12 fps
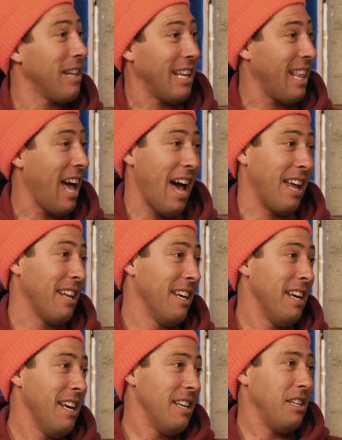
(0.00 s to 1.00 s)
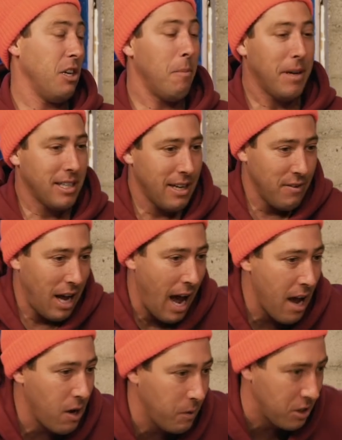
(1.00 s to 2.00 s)
like that. You know, because
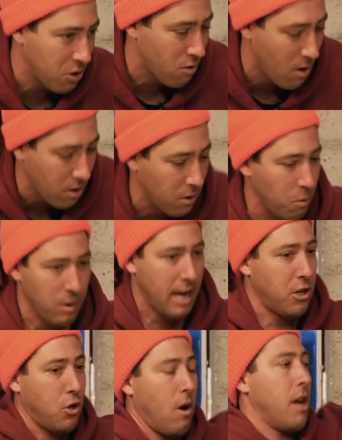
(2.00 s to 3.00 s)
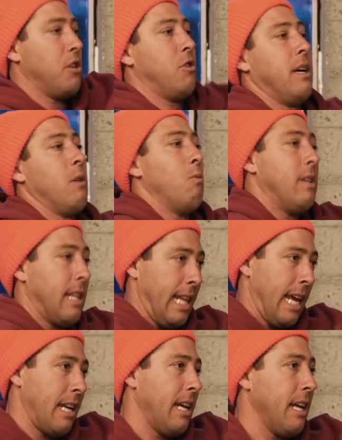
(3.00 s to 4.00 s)
I always struggled when I'd try a trick and wouldn't
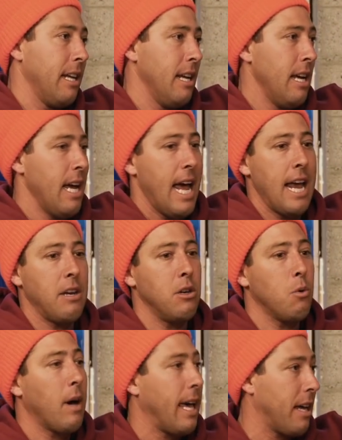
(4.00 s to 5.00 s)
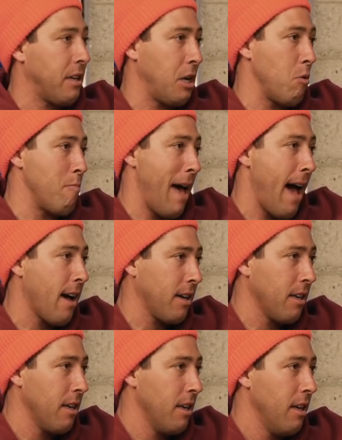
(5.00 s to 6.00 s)
land it and knew I had to go
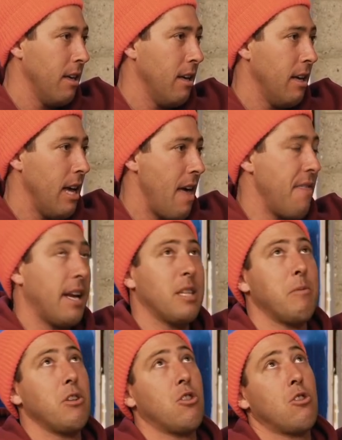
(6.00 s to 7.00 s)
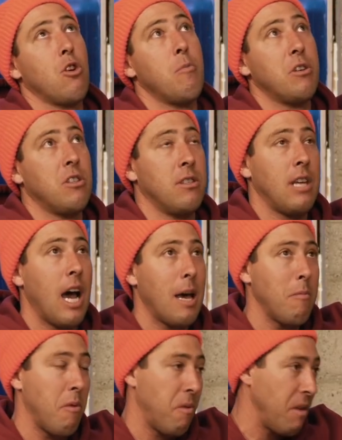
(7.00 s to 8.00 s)
back. And then I spent so much
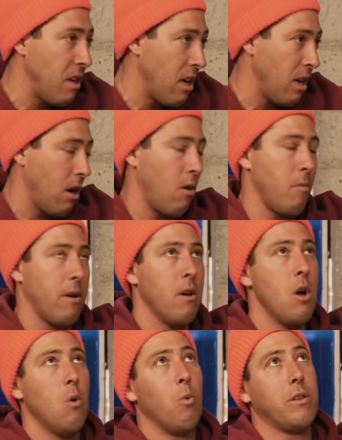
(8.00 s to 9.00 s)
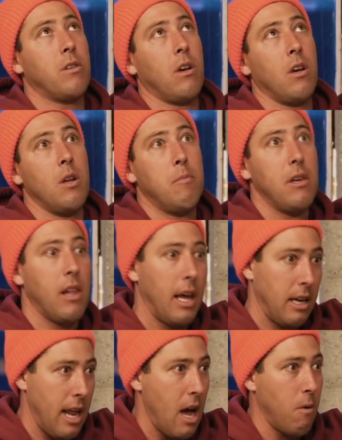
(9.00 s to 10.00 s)
time thinking, oh my, what's it gonna be
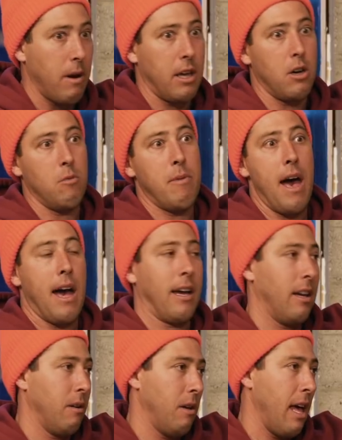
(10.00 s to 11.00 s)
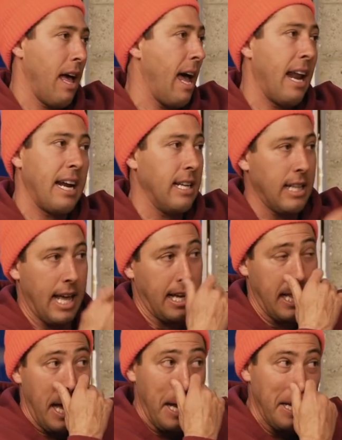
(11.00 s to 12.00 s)
like now when I go back? And I didn't
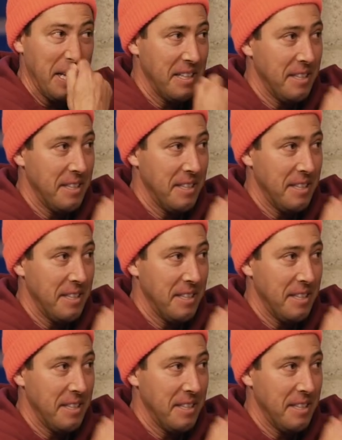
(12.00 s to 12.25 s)
like that.